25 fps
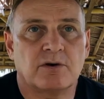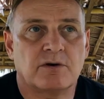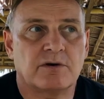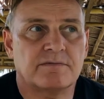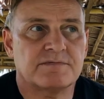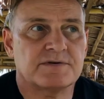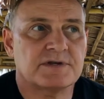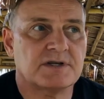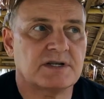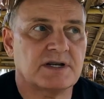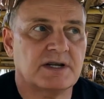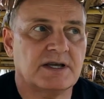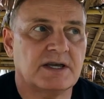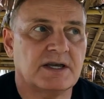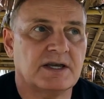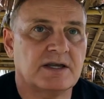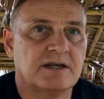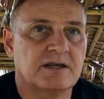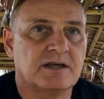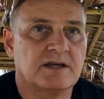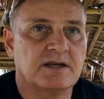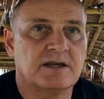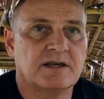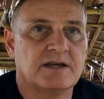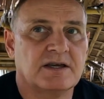Obviously,
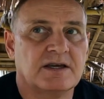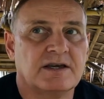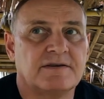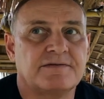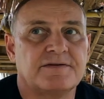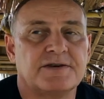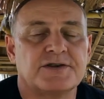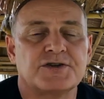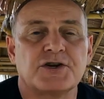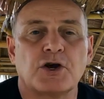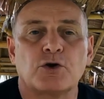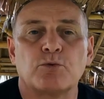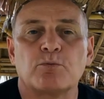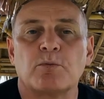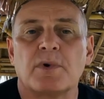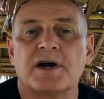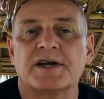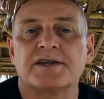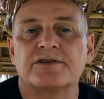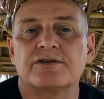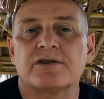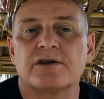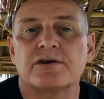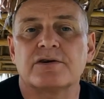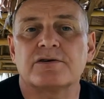if you don't
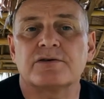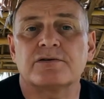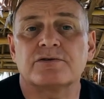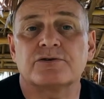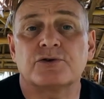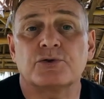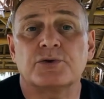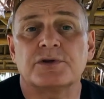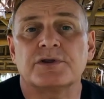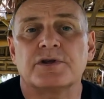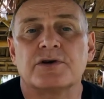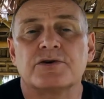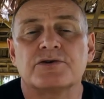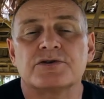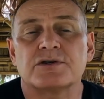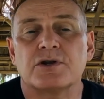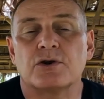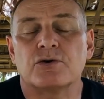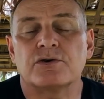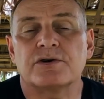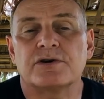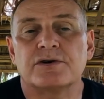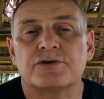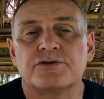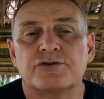mind doing those
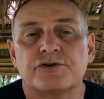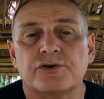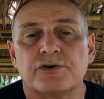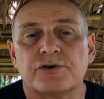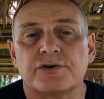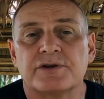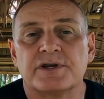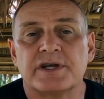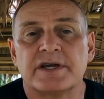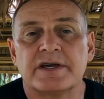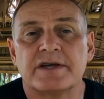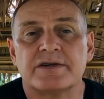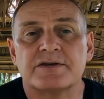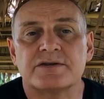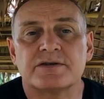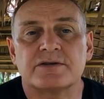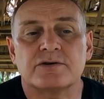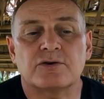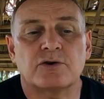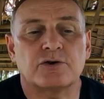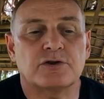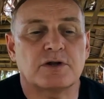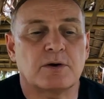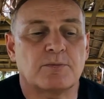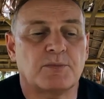longer journeys
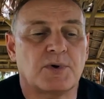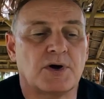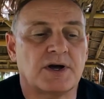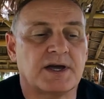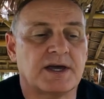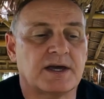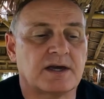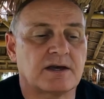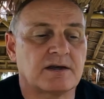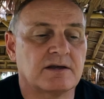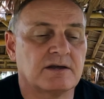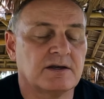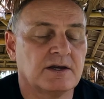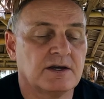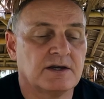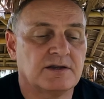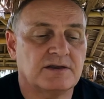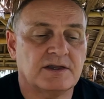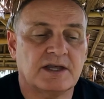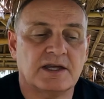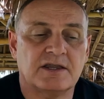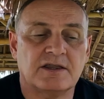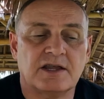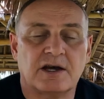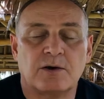on the bike,
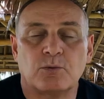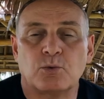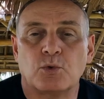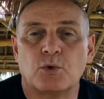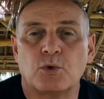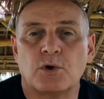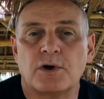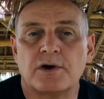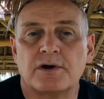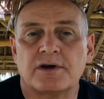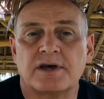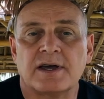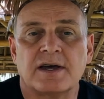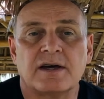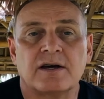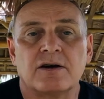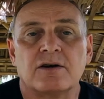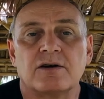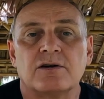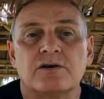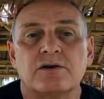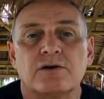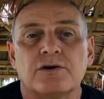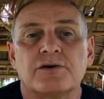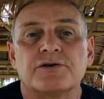then that will work out
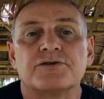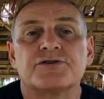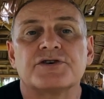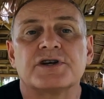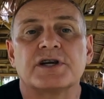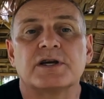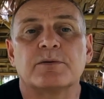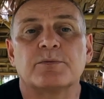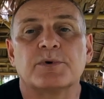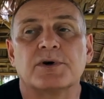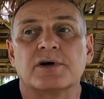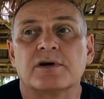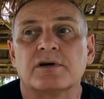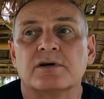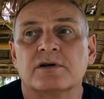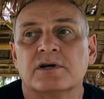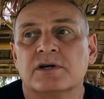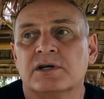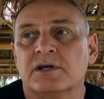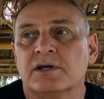a lot cheaper.